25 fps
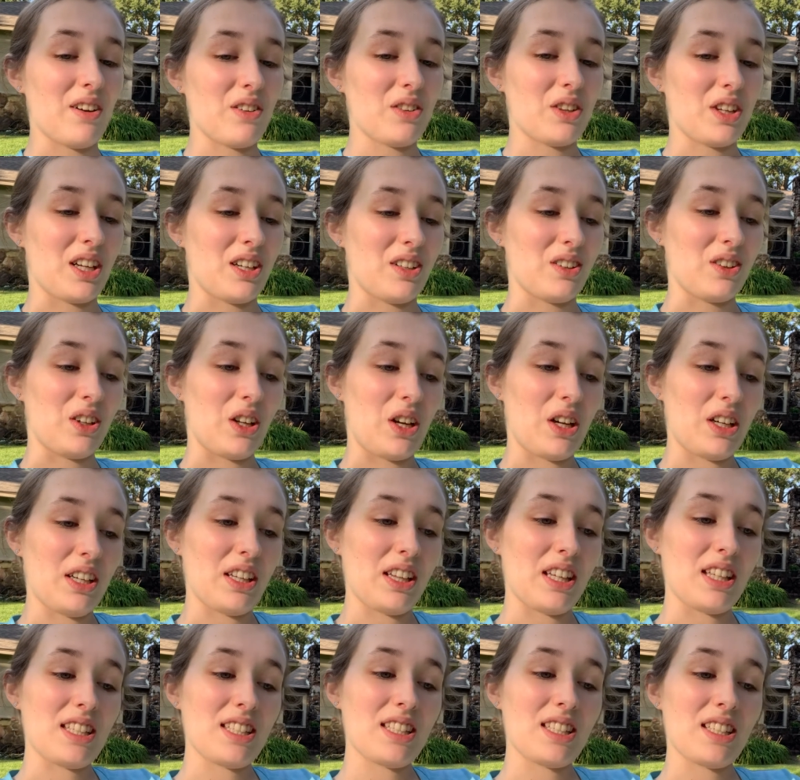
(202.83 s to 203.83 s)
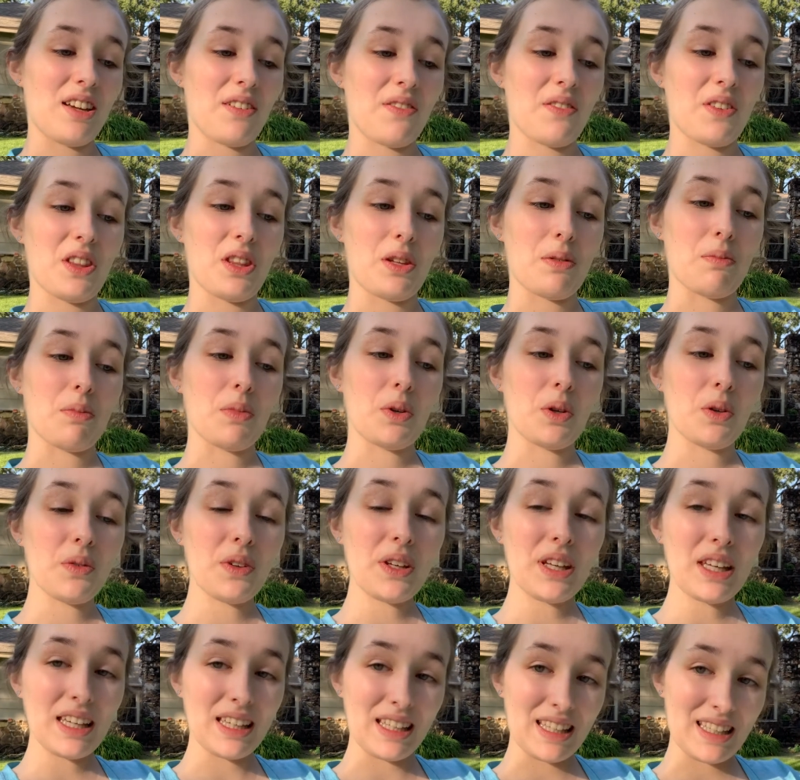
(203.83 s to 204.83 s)
that a lot of the stuff in the
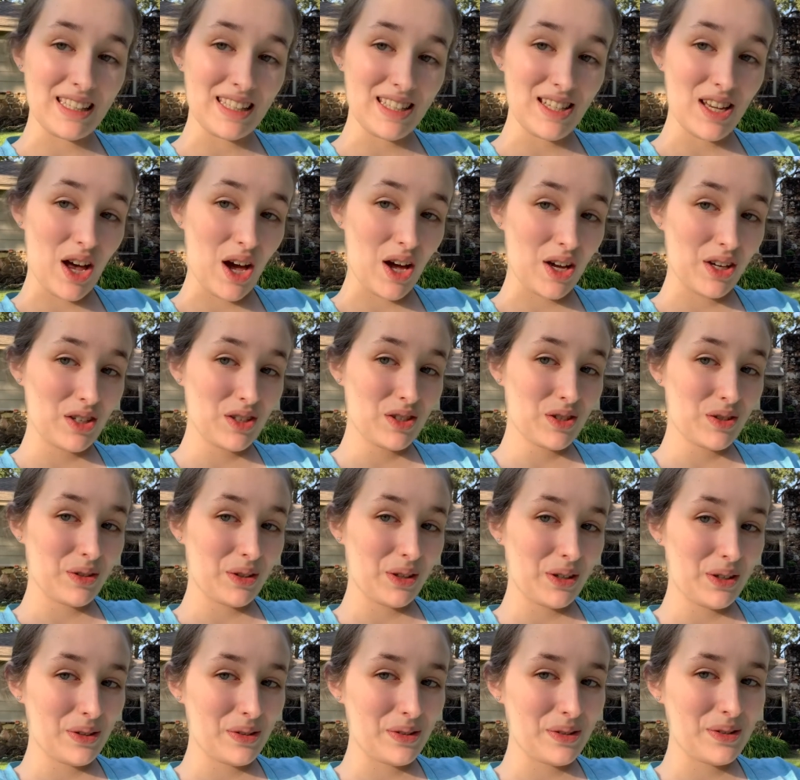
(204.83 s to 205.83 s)
movie is not true.